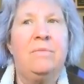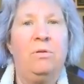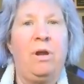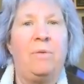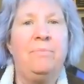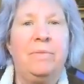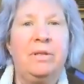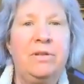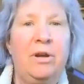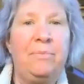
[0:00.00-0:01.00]
Okay,
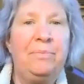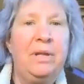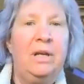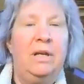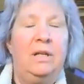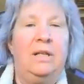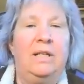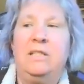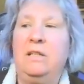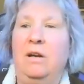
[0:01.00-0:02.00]
so
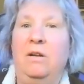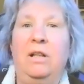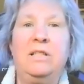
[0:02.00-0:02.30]
let's start